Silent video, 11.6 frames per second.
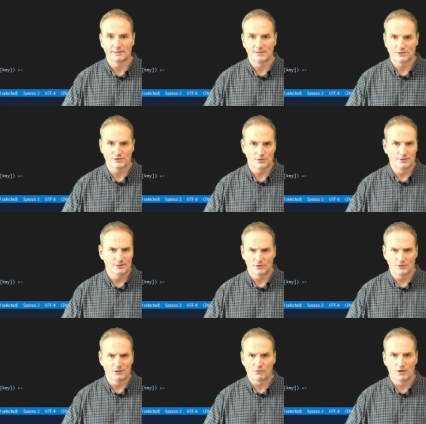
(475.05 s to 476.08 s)
And this
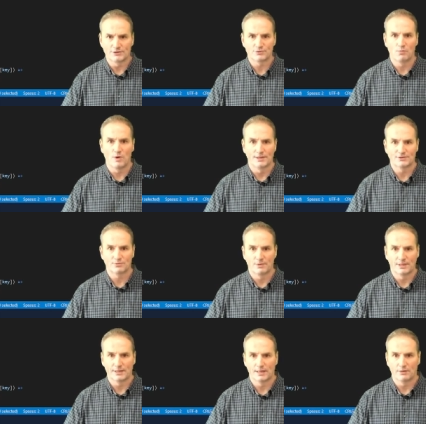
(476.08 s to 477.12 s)
only runs once
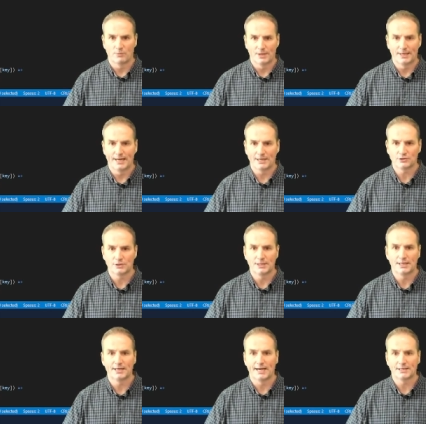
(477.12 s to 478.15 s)
when it actually
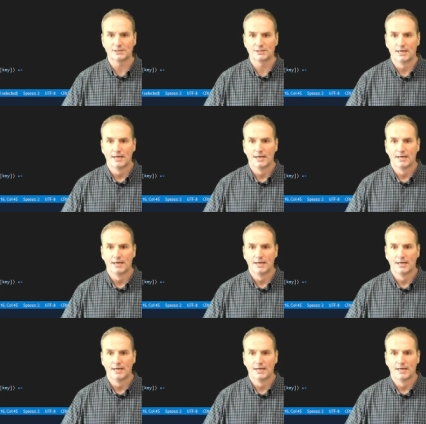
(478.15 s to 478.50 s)
connects.